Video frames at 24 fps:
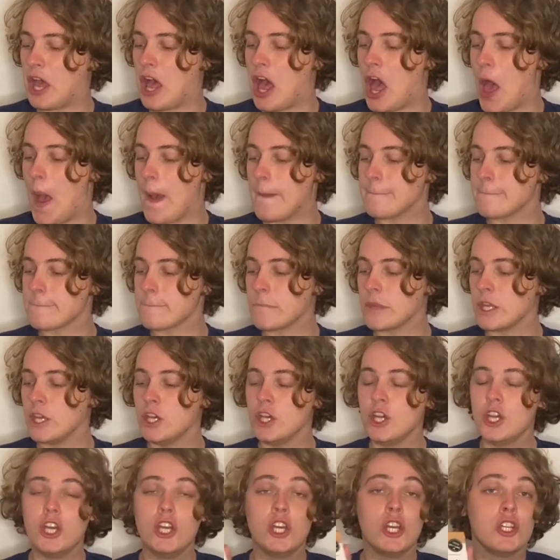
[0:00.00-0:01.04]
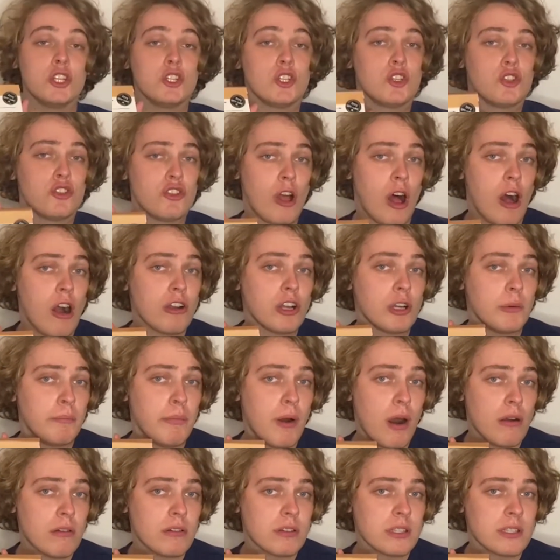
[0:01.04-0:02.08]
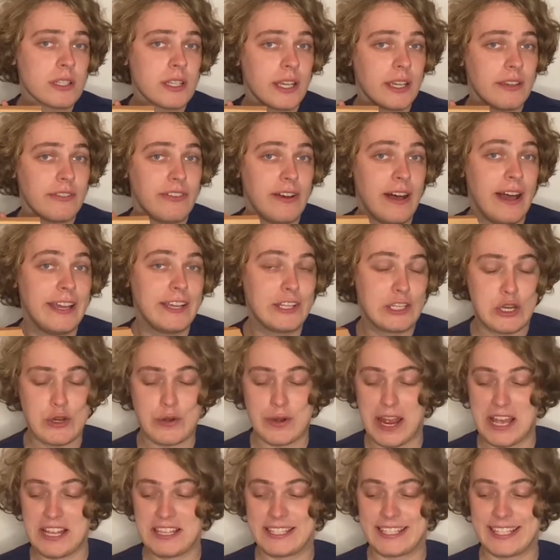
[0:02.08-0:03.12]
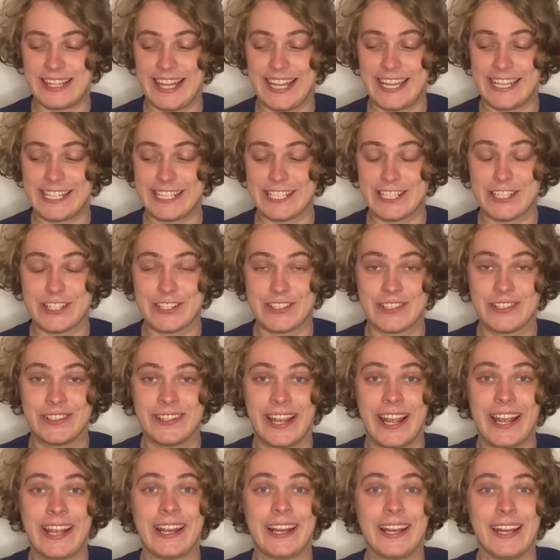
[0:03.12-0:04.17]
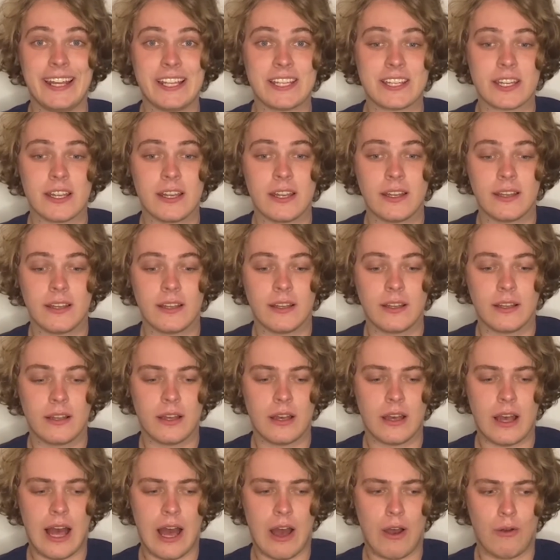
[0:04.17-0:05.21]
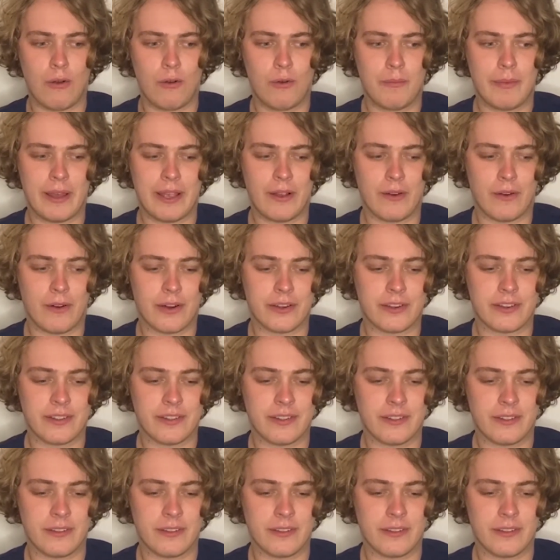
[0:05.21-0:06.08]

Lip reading: the talk box, if I translate it to English. Oh, my heart.